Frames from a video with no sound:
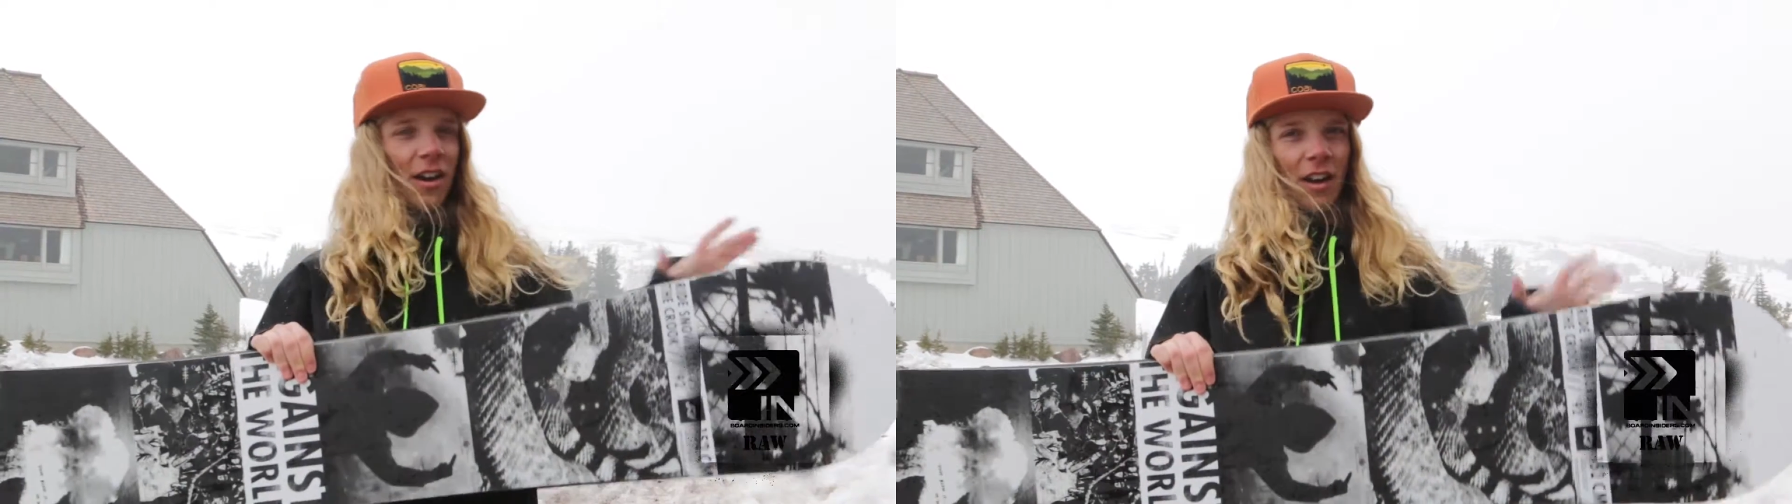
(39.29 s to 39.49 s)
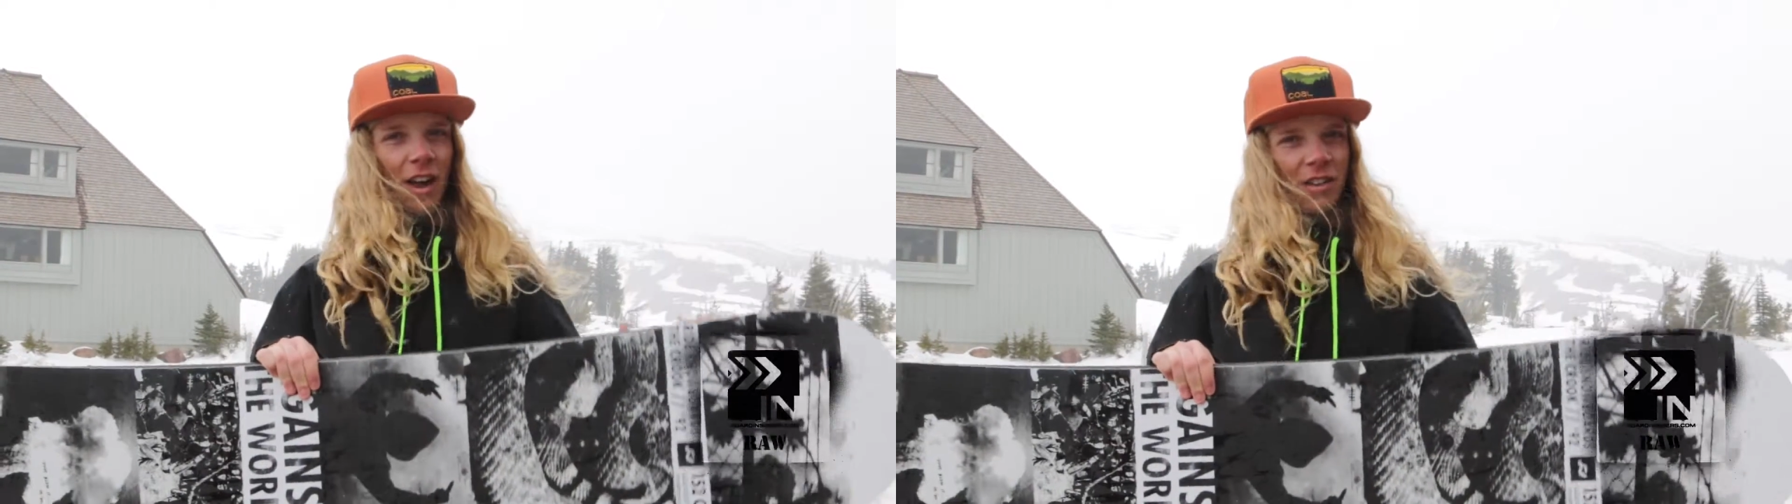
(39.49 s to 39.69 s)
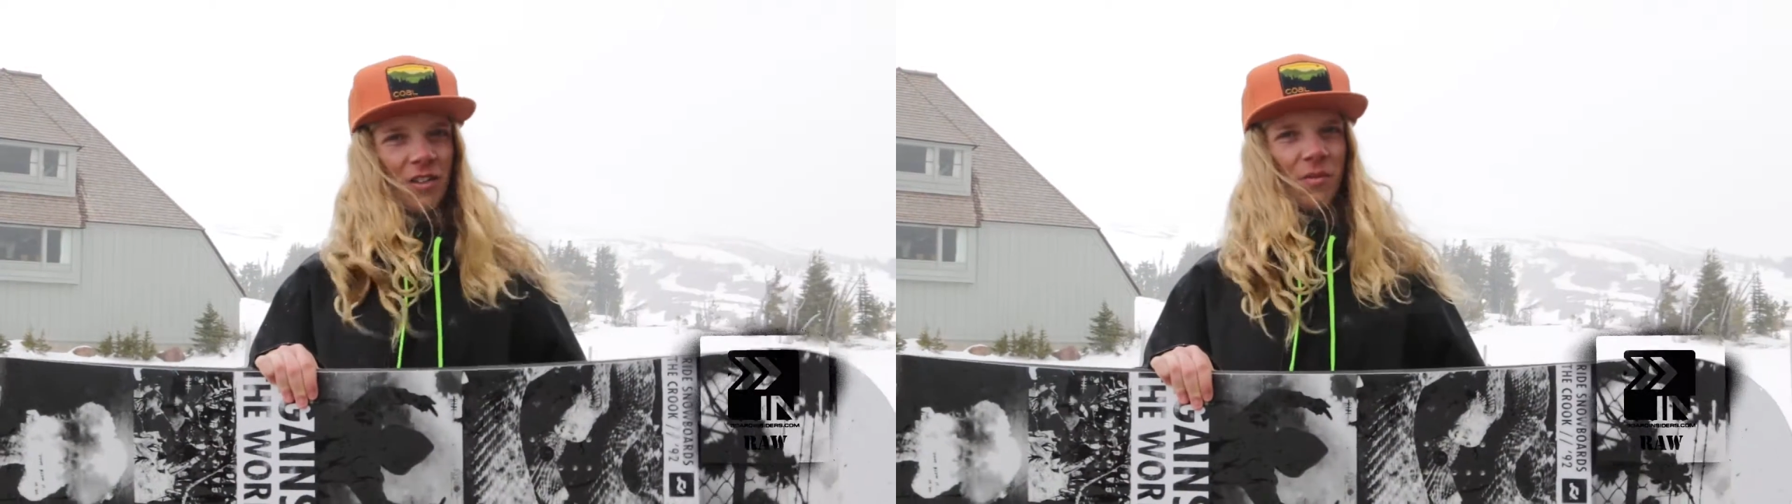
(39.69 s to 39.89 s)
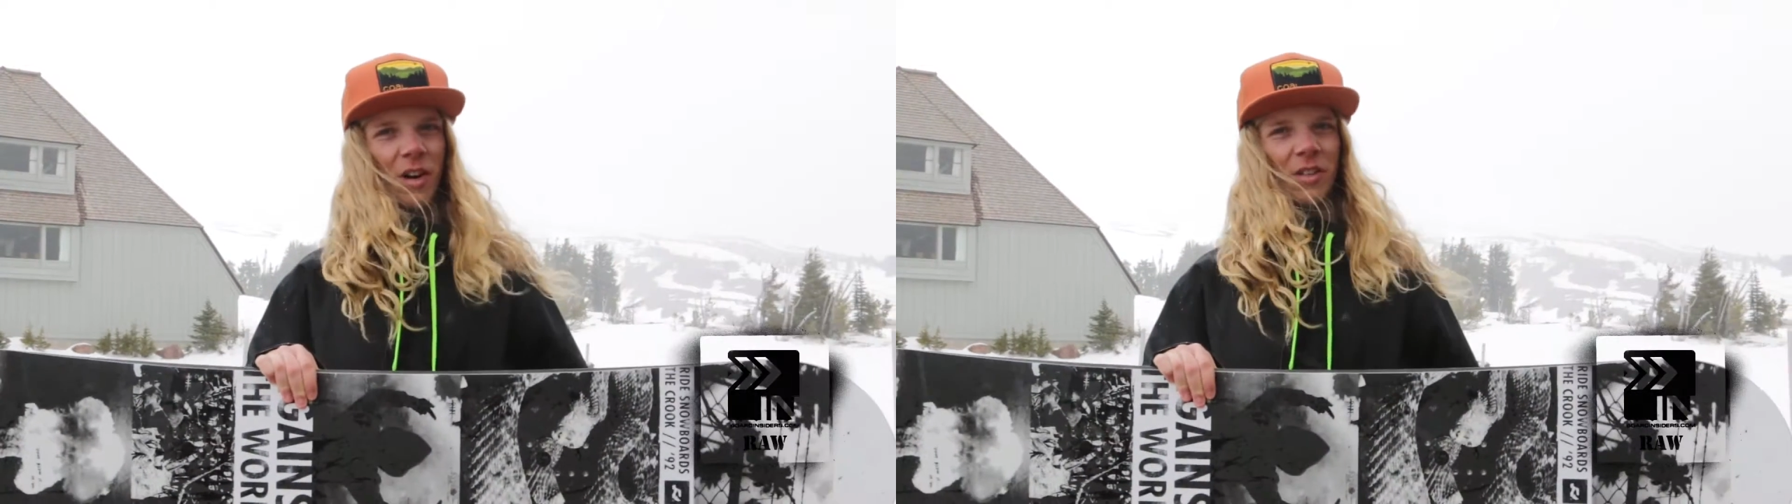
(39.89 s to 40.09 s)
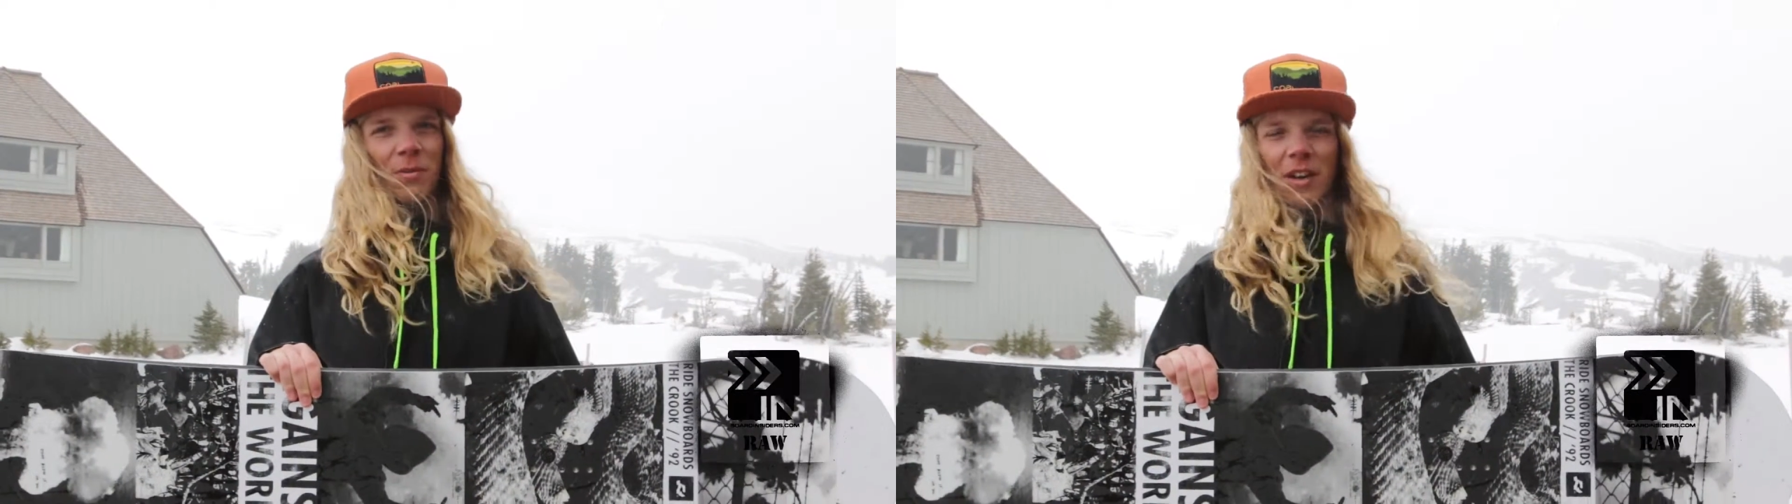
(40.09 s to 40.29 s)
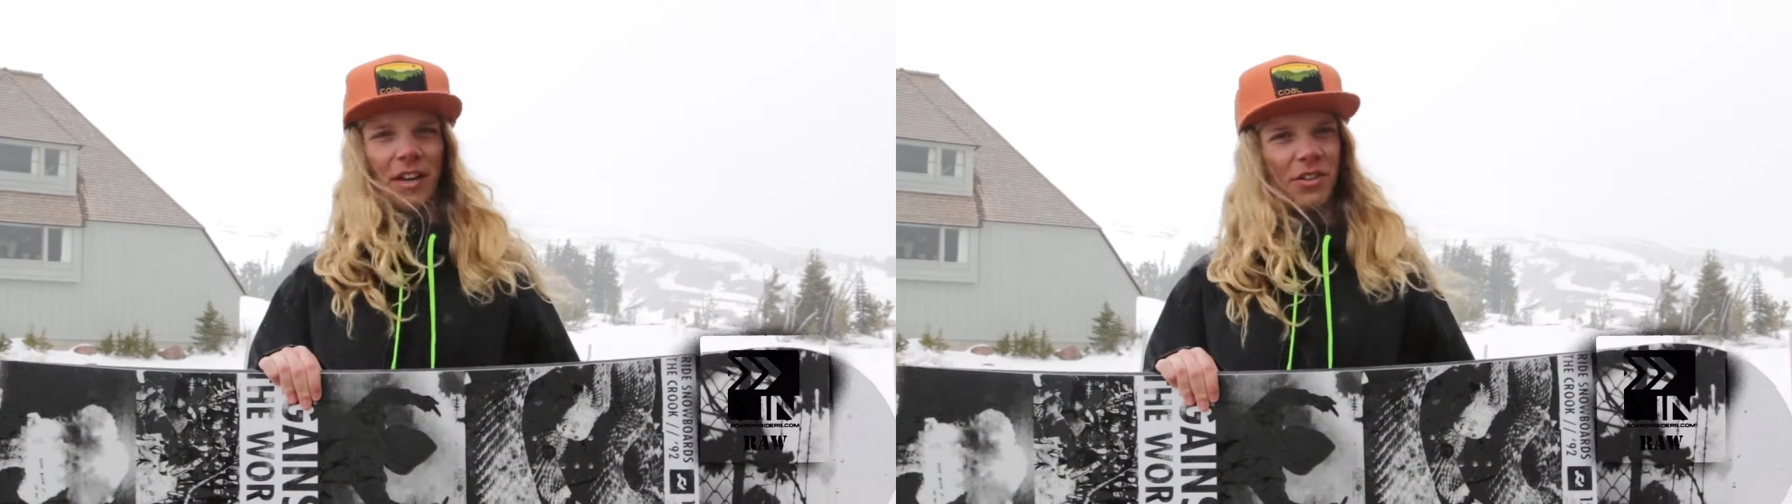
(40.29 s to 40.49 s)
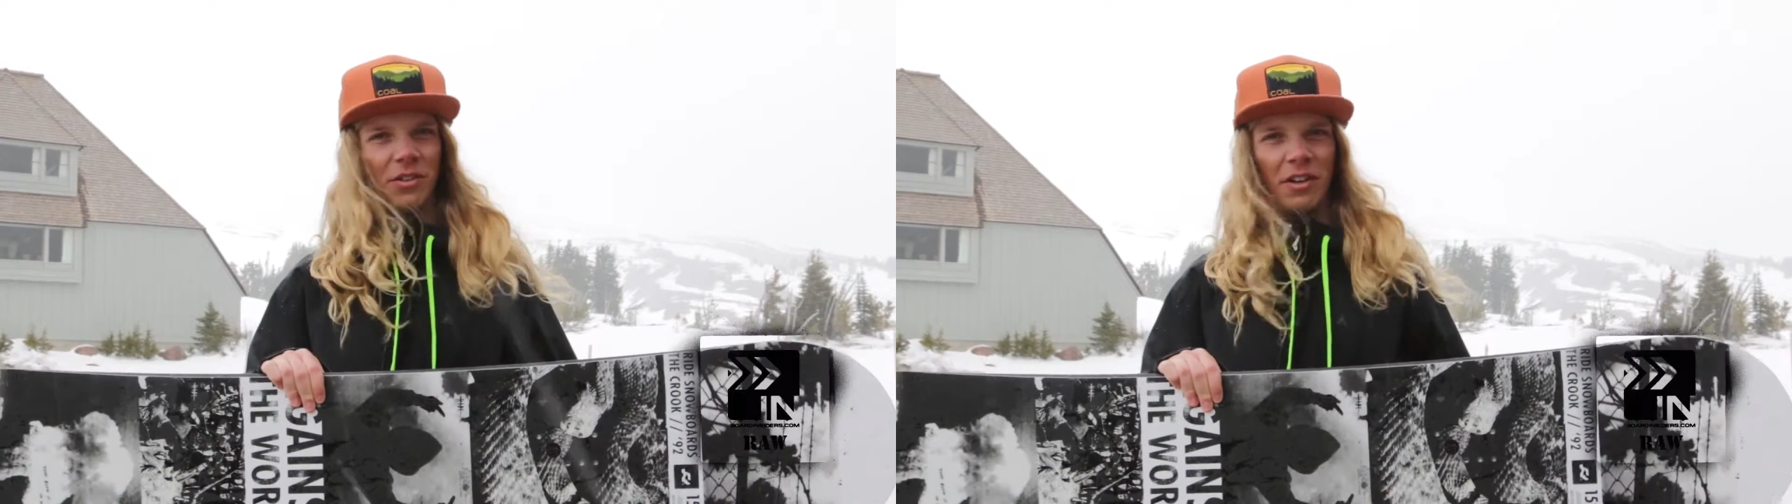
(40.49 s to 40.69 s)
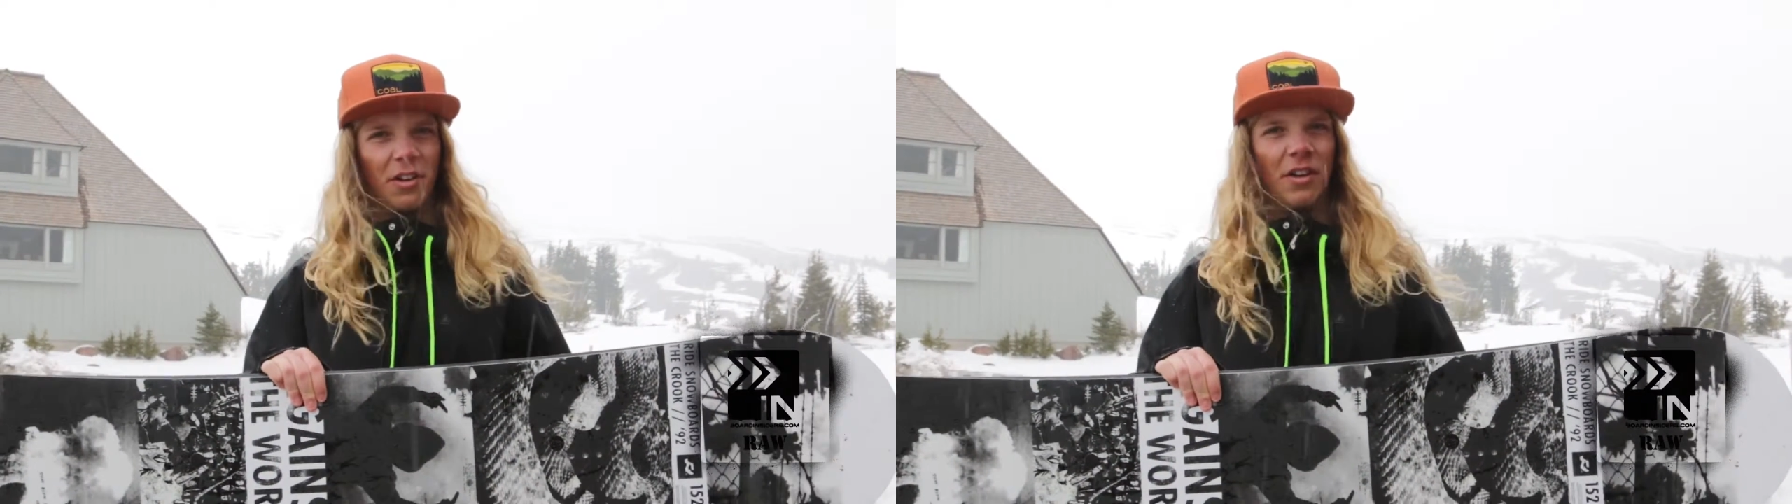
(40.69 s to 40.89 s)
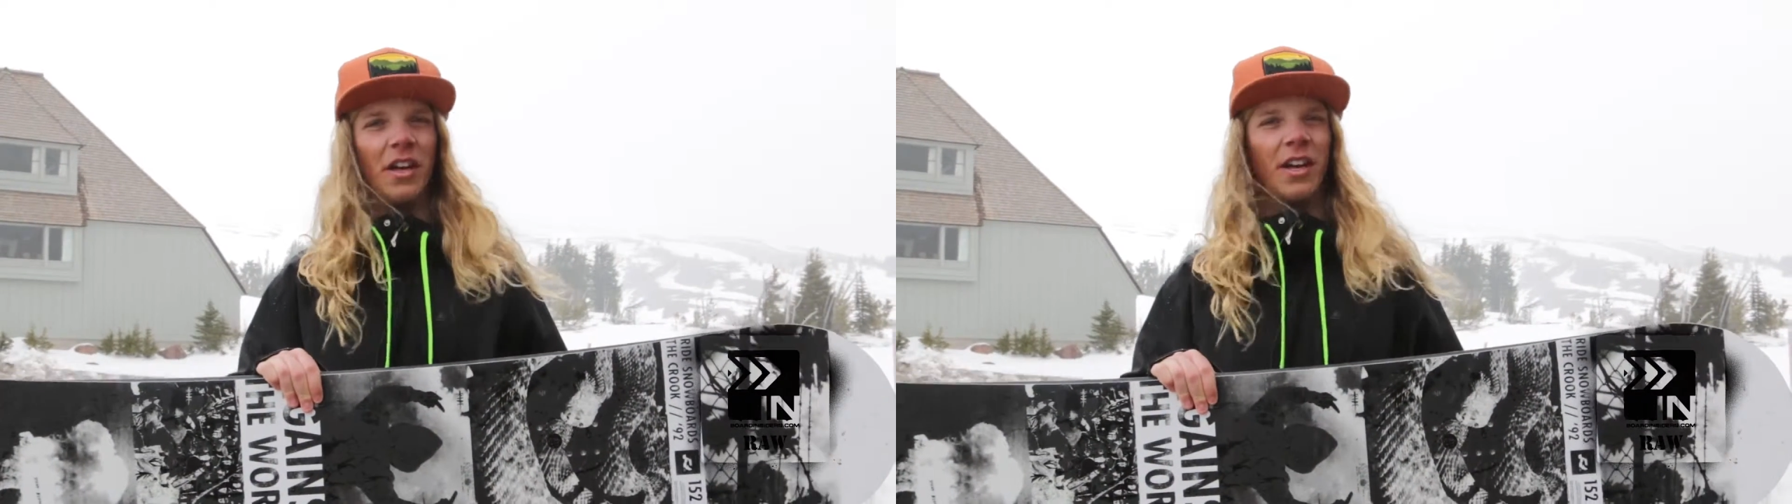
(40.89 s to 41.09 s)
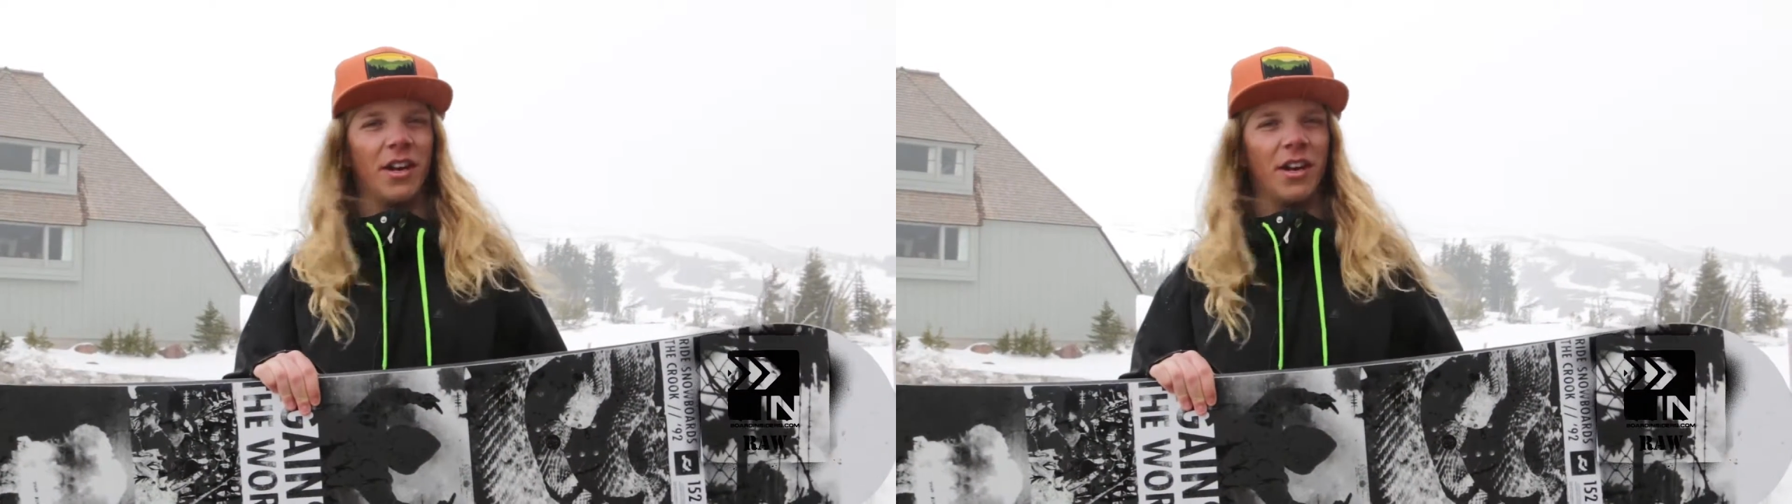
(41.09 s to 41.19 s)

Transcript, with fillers: and not too much, but not too little.